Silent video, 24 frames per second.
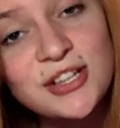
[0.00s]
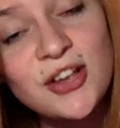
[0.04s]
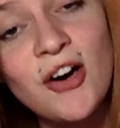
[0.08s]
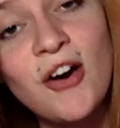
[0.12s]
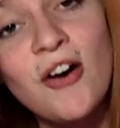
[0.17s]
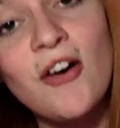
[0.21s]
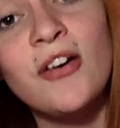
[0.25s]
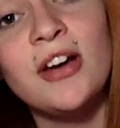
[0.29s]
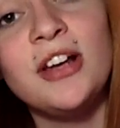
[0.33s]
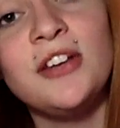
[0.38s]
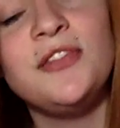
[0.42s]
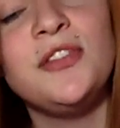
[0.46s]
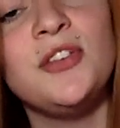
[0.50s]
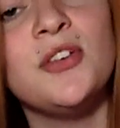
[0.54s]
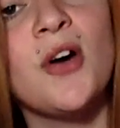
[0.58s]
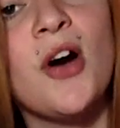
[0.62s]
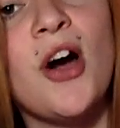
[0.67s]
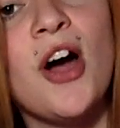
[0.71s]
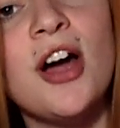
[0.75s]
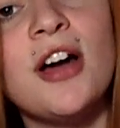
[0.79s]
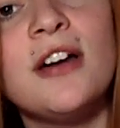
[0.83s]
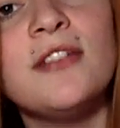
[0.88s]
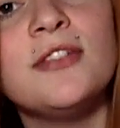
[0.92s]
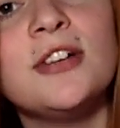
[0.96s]
So if you
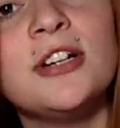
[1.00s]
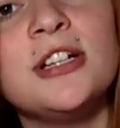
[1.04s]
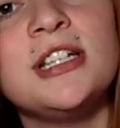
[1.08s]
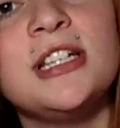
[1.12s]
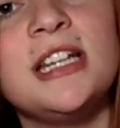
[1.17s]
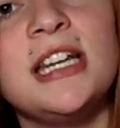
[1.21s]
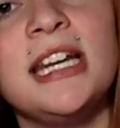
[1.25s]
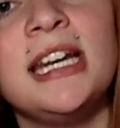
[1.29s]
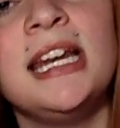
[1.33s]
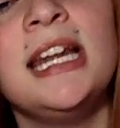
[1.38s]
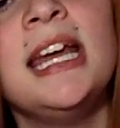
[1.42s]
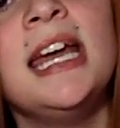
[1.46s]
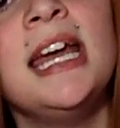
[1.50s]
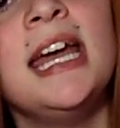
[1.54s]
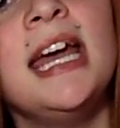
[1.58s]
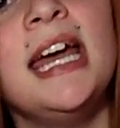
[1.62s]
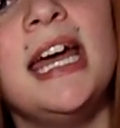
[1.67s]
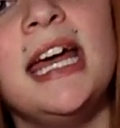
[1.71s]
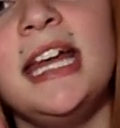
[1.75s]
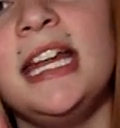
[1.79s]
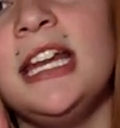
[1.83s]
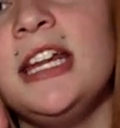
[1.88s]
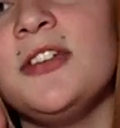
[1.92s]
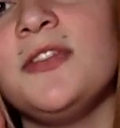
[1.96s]
are a virgin,
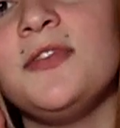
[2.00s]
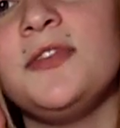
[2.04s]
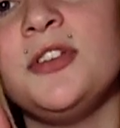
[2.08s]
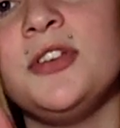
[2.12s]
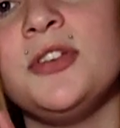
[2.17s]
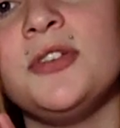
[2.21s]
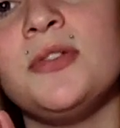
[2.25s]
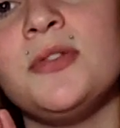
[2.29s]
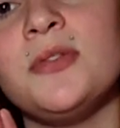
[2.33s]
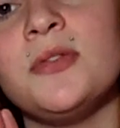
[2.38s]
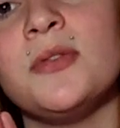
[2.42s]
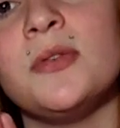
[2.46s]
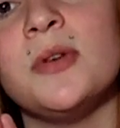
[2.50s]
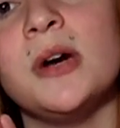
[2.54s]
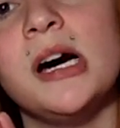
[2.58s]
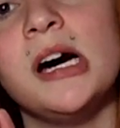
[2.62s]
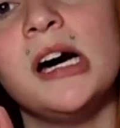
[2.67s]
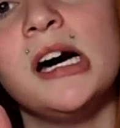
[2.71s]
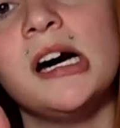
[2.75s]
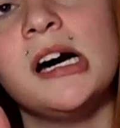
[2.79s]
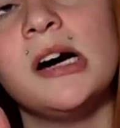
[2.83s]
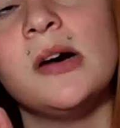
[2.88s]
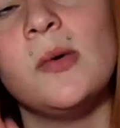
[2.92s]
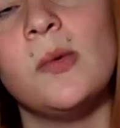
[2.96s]
and if you
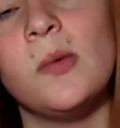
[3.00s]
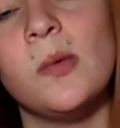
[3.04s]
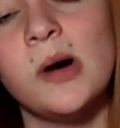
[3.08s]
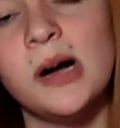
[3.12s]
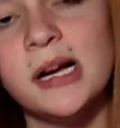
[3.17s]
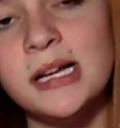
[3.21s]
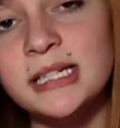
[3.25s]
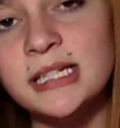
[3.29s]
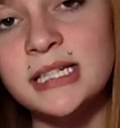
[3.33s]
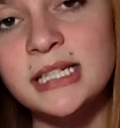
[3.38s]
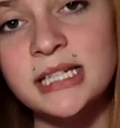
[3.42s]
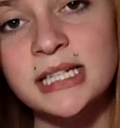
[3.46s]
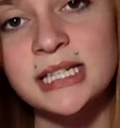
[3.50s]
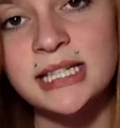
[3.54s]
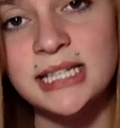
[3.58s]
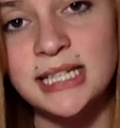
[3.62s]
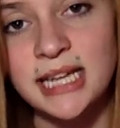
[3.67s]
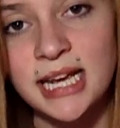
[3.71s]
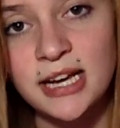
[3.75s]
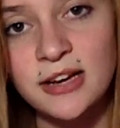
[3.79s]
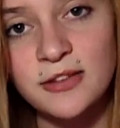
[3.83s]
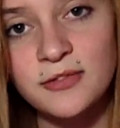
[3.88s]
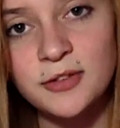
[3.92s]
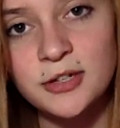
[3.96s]
want to
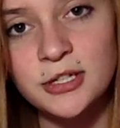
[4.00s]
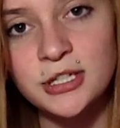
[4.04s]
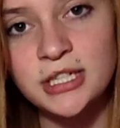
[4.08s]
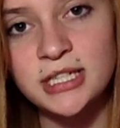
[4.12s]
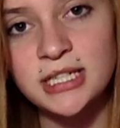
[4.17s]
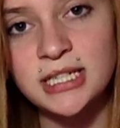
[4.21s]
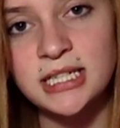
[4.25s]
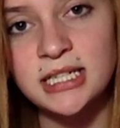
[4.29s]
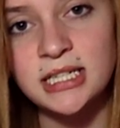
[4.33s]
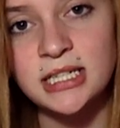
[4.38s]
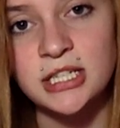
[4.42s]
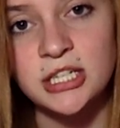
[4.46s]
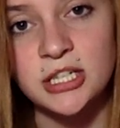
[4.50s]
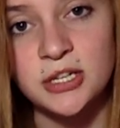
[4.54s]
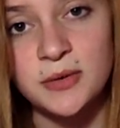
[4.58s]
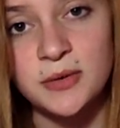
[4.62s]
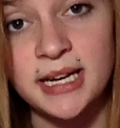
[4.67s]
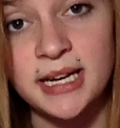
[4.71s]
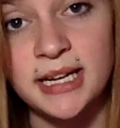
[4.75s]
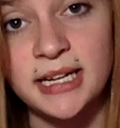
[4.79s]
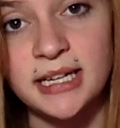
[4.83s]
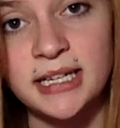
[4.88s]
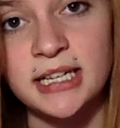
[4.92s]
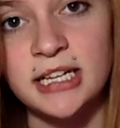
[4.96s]
stay a virgin,
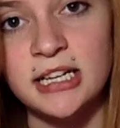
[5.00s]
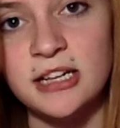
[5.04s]
it.